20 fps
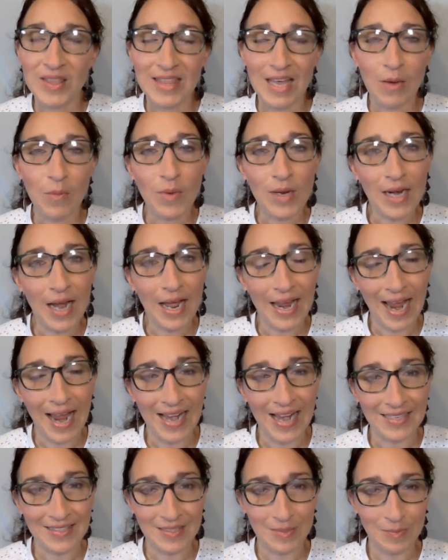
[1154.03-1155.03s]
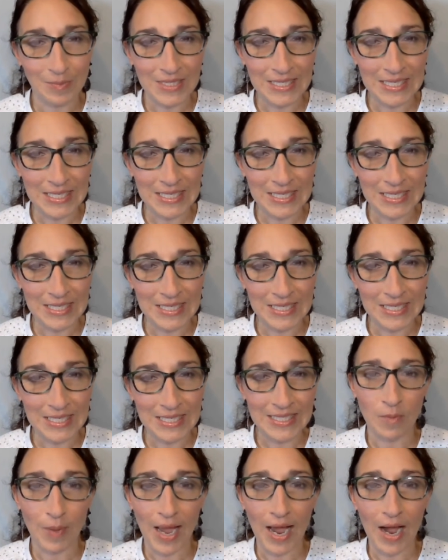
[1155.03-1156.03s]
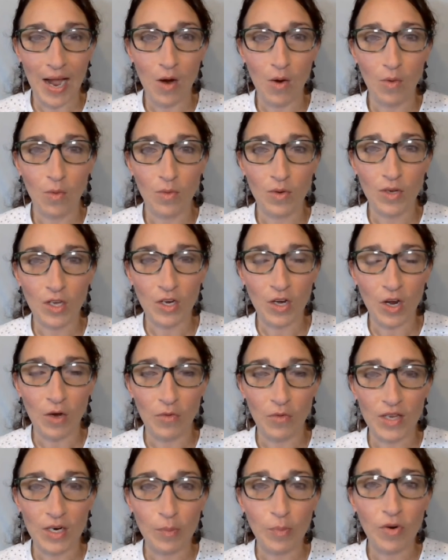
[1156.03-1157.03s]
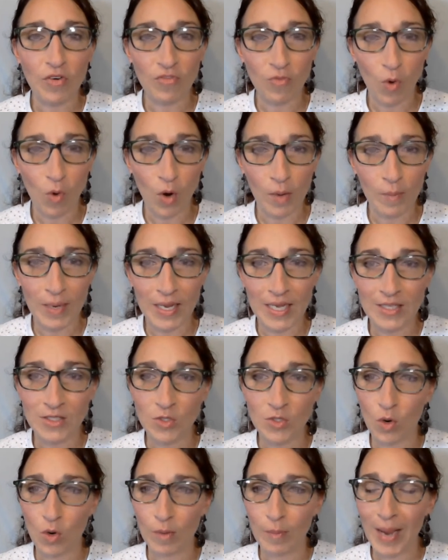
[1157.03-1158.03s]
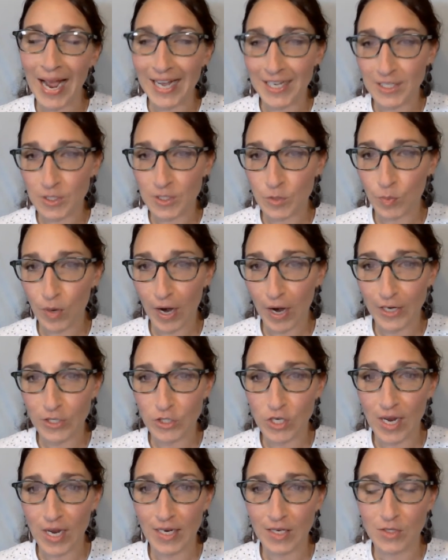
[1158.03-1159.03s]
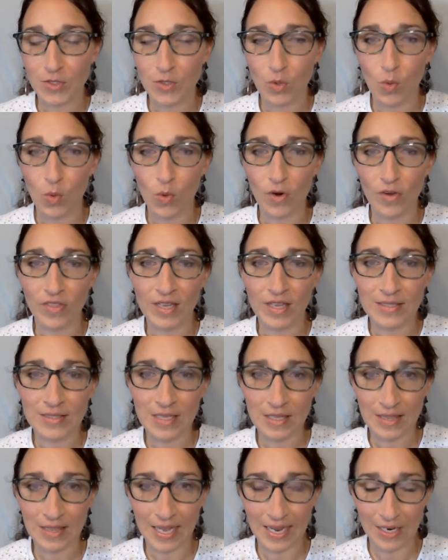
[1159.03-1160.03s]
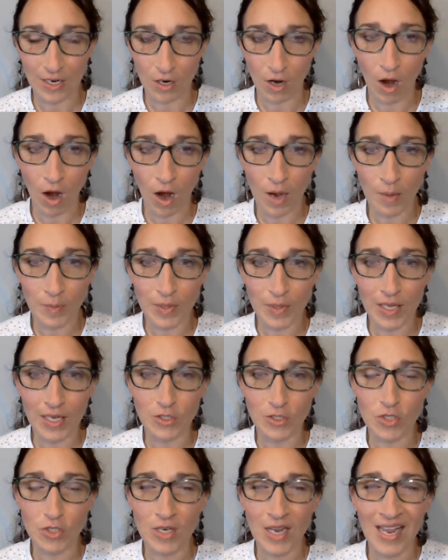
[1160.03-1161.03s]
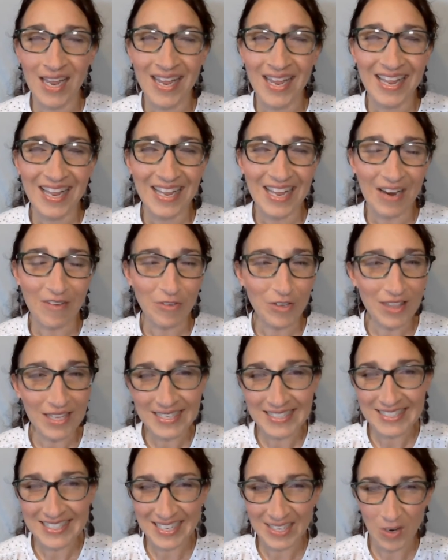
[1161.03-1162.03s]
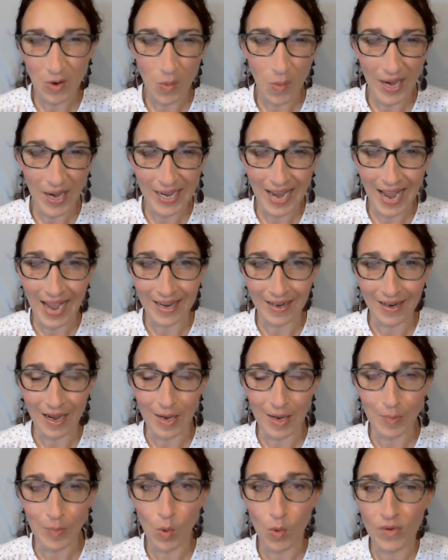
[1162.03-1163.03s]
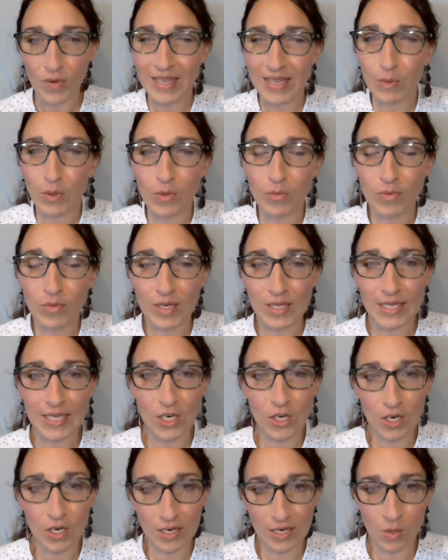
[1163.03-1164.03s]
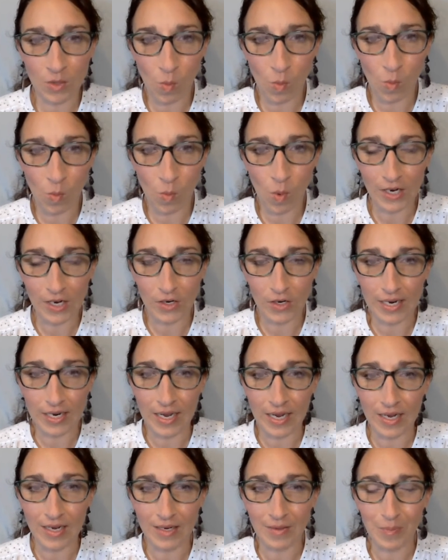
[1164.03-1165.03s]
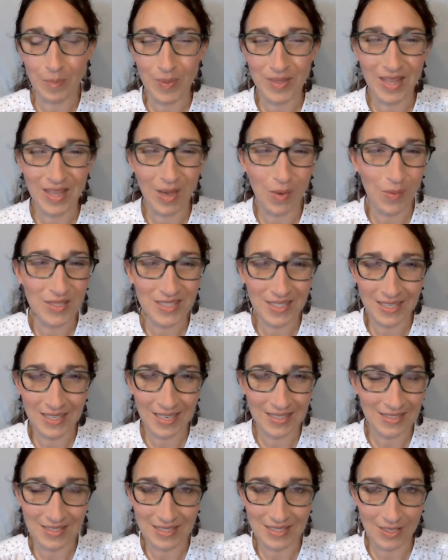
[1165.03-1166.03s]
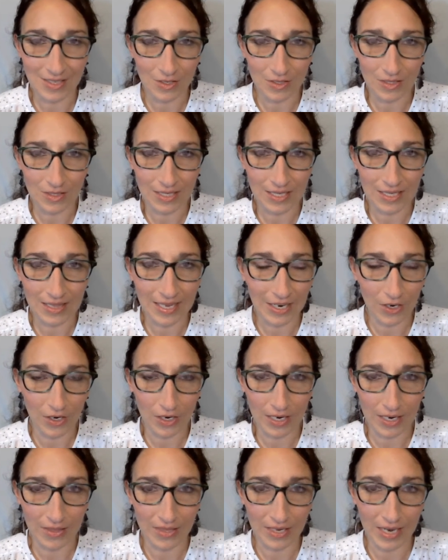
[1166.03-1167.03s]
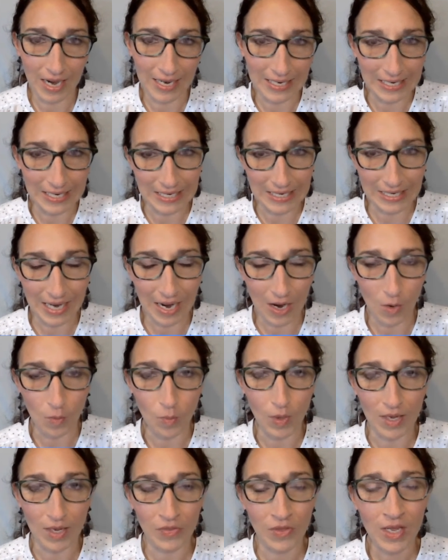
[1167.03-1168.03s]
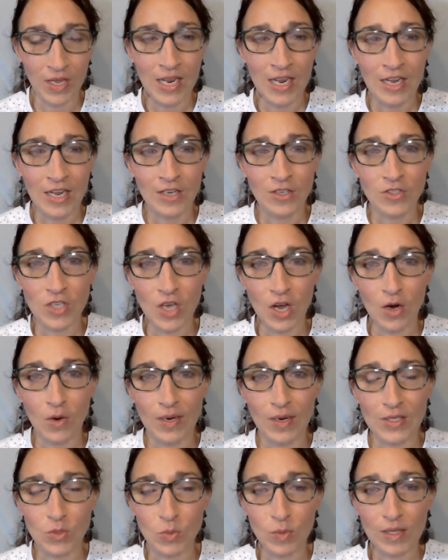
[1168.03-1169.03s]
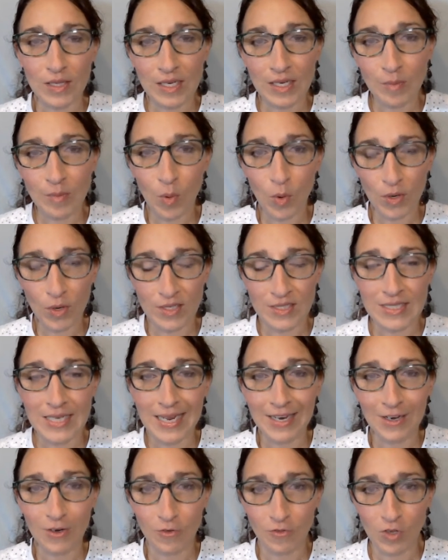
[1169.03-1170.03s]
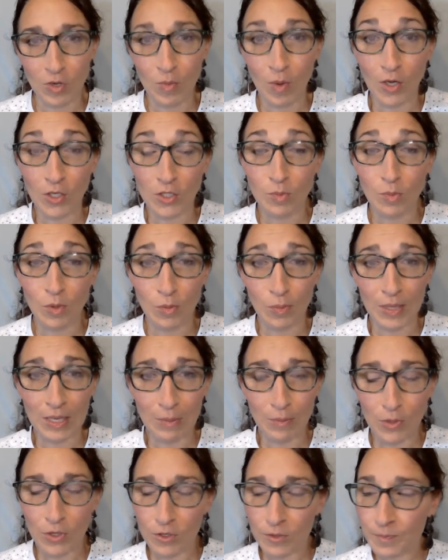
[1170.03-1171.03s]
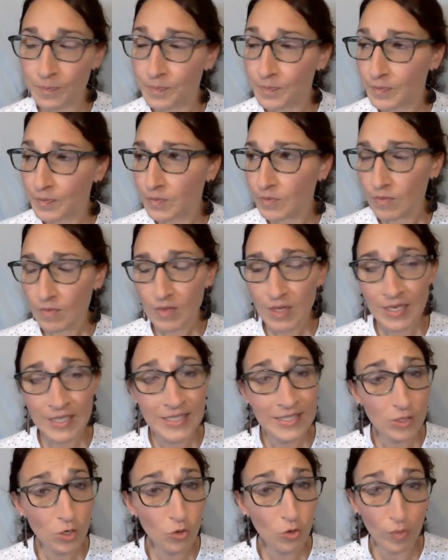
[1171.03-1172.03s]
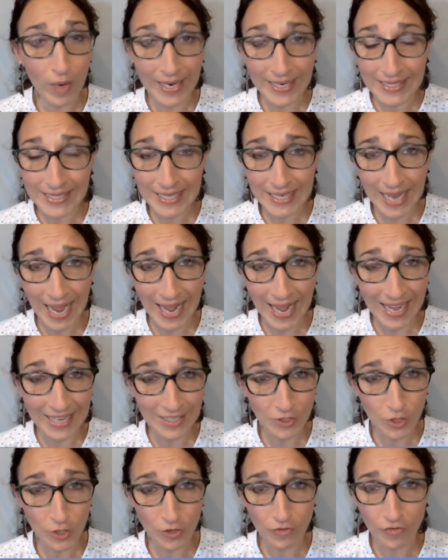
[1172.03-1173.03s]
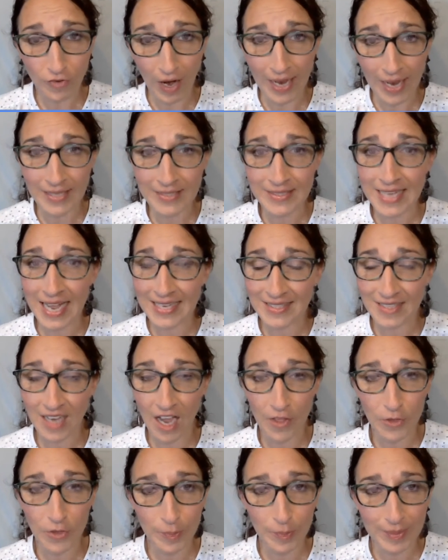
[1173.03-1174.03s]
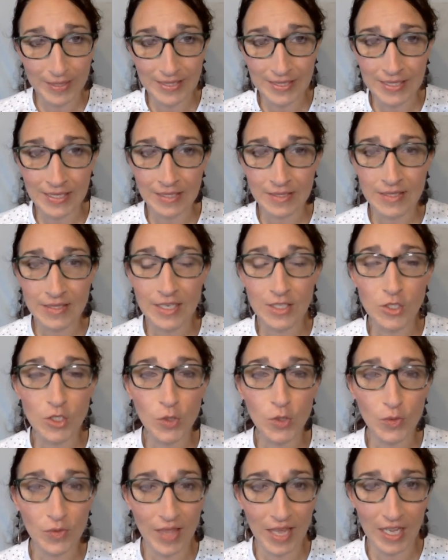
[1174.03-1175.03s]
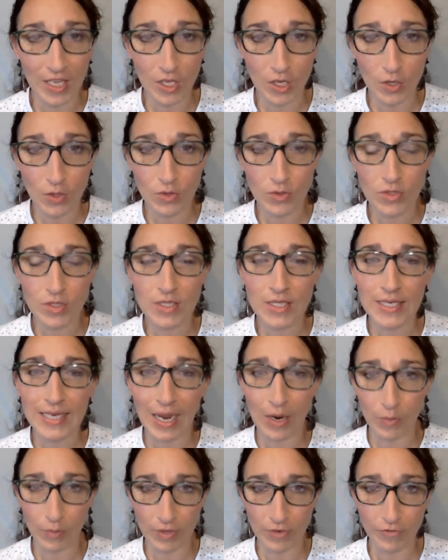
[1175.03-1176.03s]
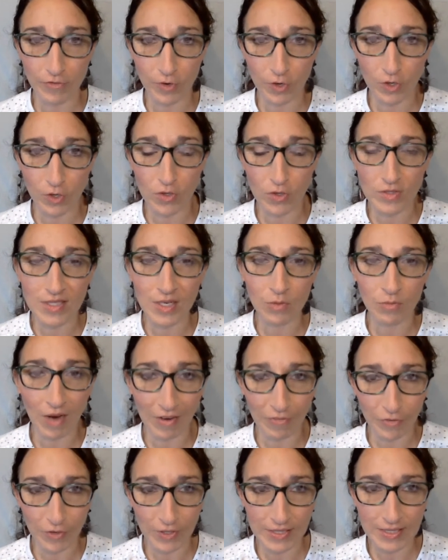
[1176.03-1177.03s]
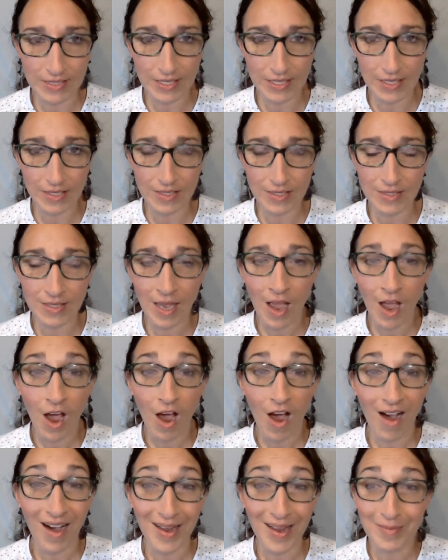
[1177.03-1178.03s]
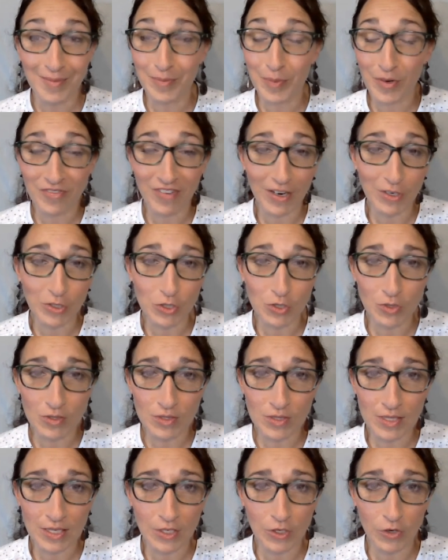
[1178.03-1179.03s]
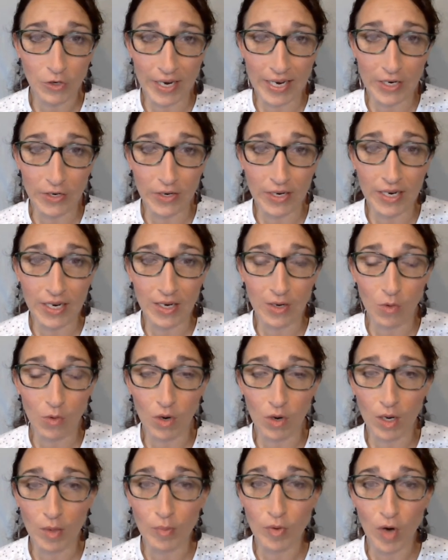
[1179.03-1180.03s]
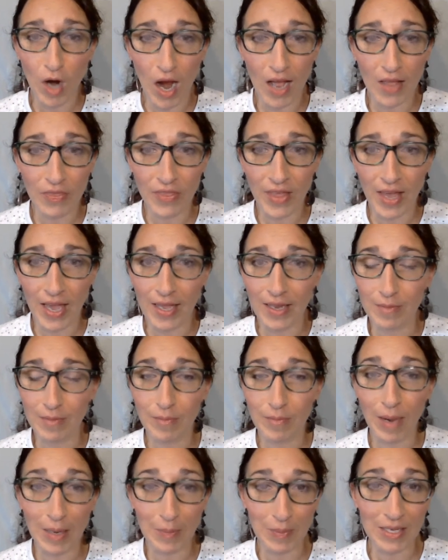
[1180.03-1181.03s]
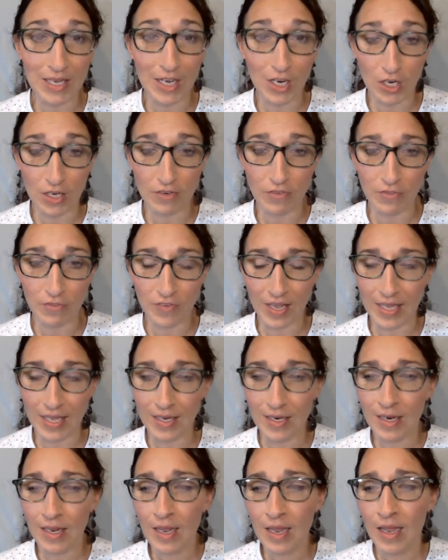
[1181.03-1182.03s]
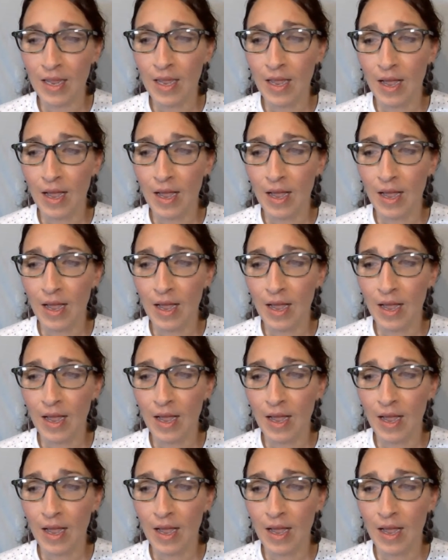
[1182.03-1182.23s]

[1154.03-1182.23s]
But then when I asked some details about you know their performance or past projects or things that they had accomplished, everything didn't quite add up, or they were really good in one area, but that wasn't necessarily the area that I needed help with. So it's really important to interview multiple people it's great to get ask your friends, ask other businesses who they use to get referrals and references on professionals in your area or abroad that might be a good fit.